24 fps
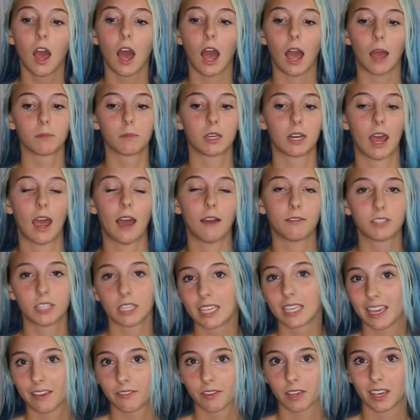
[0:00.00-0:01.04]
I'm gonna have to
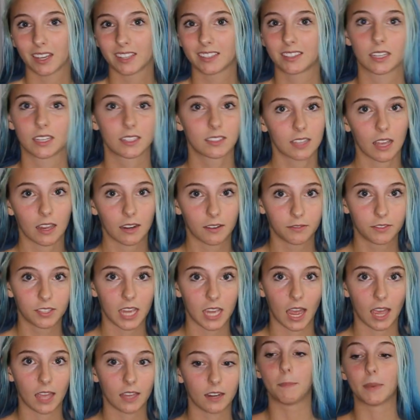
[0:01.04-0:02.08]
give it a 6 out of
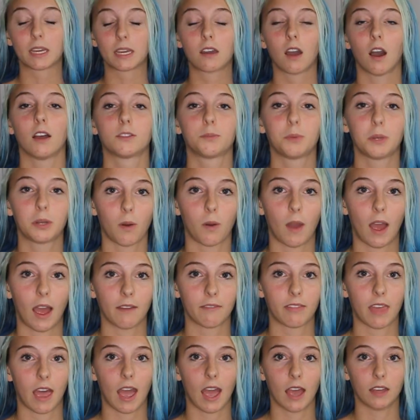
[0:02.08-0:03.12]
10. Because we don't
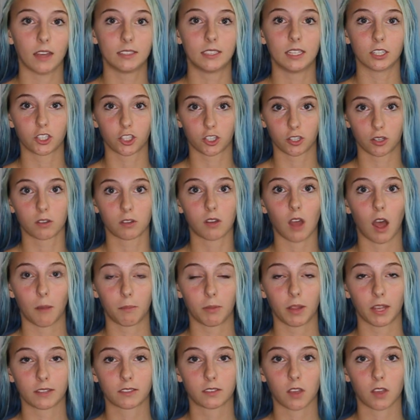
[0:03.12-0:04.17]
have that additional
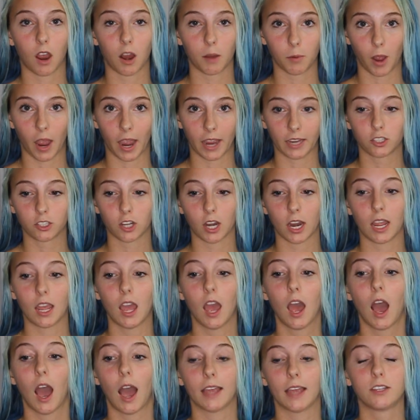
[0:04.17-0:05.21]
complex carbohydrate,
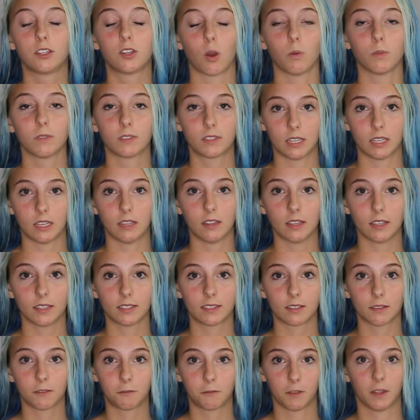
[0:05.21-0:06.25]
I don't see
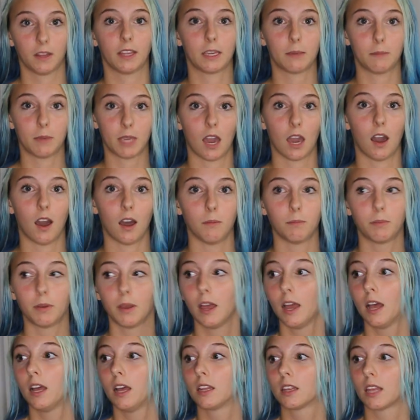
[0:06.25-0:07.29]
this filling me up.
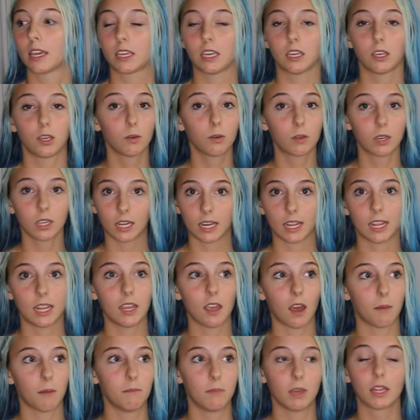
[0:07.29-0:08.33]
Like, you can
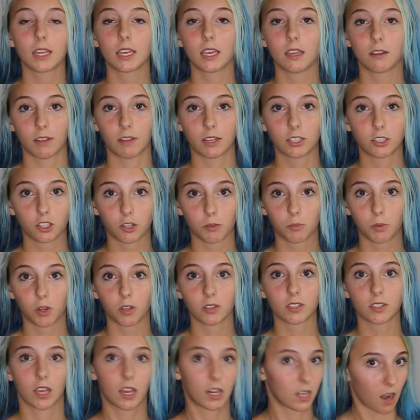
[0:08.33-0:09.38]
eat a million
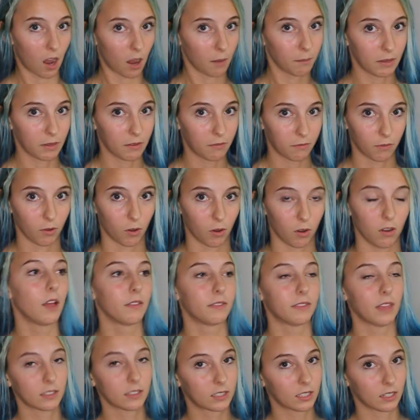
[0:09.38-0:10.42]
vegetables and not be full.
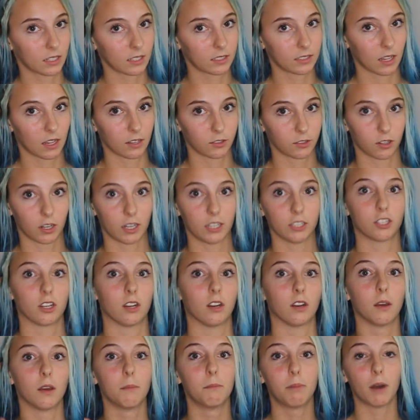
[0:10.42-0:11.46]
That's an
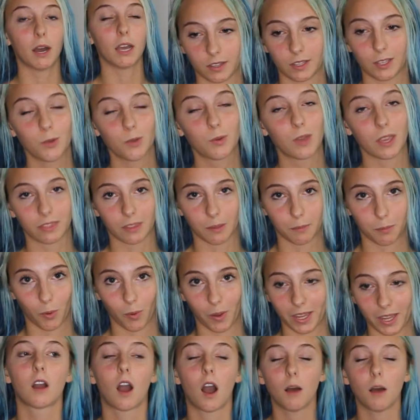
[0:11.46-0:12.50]
exaggeration, but you get the
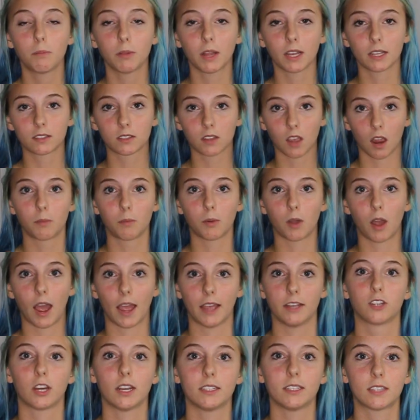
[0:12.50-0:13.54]
point. Complex
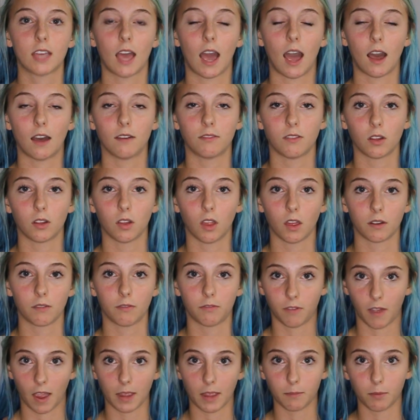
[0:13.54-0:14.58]
carbohydrates have a lot of
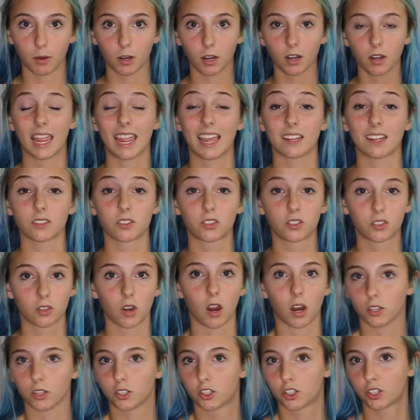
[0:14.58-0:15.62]
fiber and
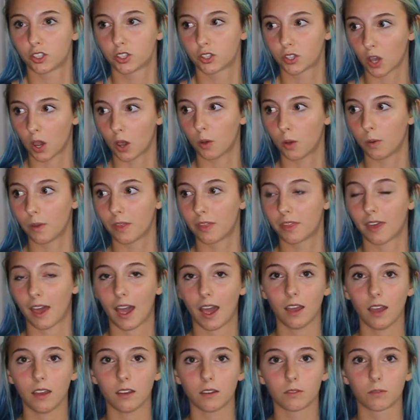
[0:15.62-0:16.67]
starch, so
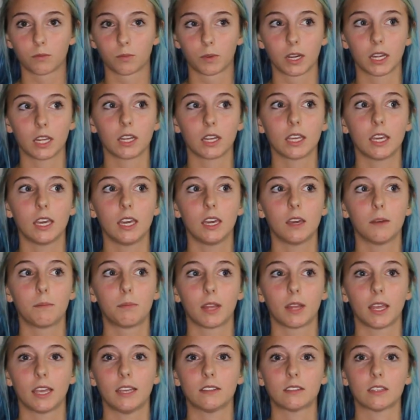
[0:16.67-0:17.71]
that really
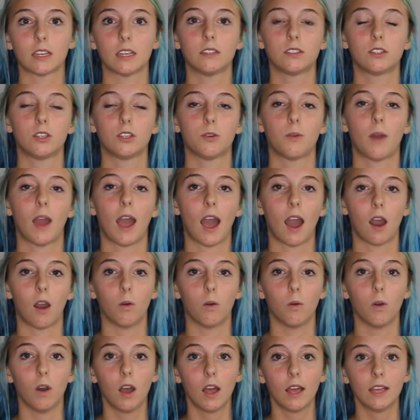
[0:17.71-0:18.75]
plays into
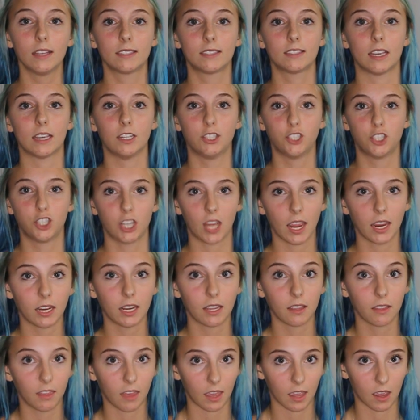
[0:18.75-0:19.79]
how
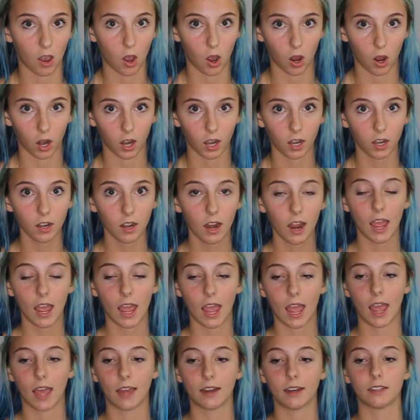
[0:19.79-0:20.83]
satiating they are,
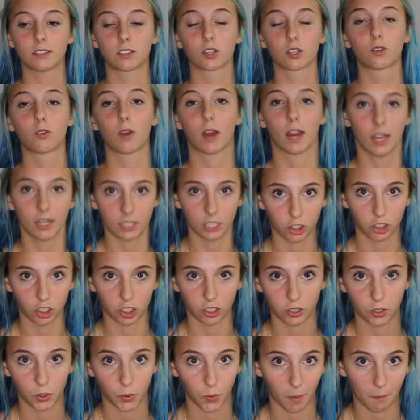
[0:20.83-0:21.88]
and it's a great
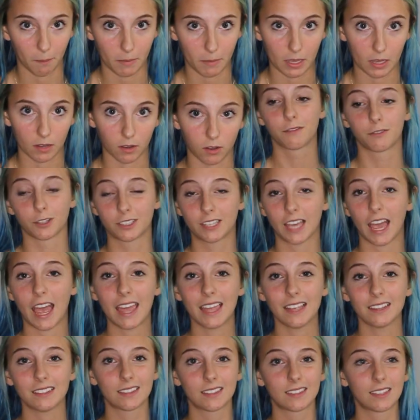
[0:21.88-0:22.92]
addition to a meal. For
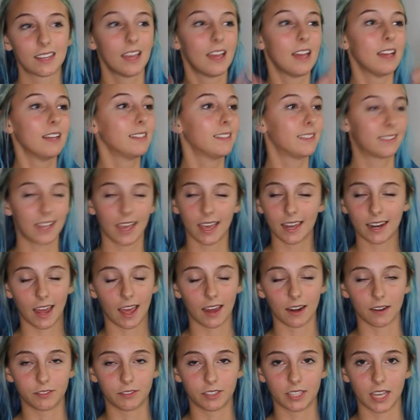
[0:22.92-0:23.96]
taste, 10
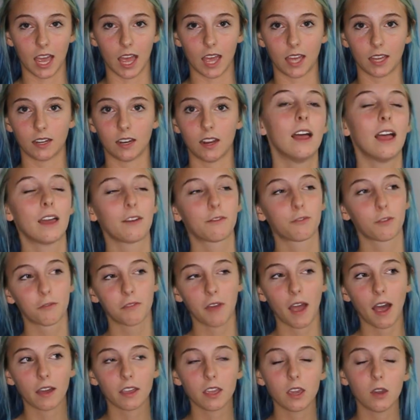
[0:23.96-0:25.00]
out of 10. And for
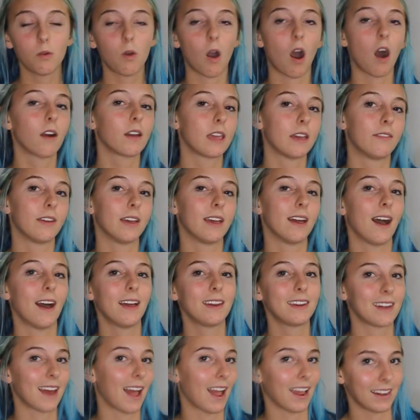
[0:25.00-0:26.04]
value, I'll give it
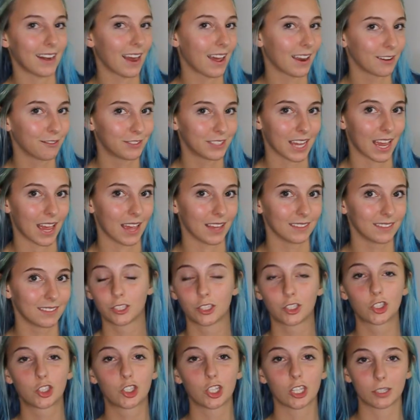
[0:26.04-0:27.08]
a 9 out of 10,
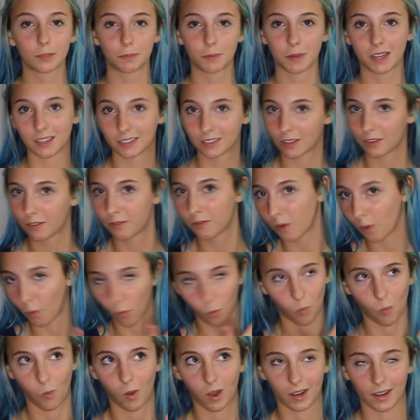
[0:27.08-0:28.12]
just because
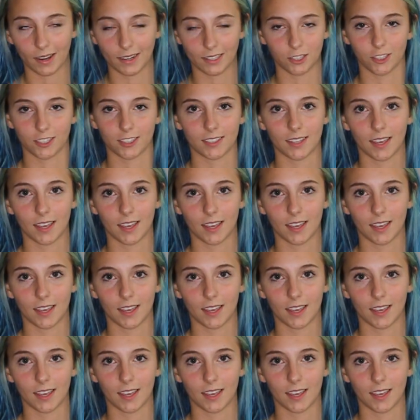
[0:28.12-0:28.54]
of what I just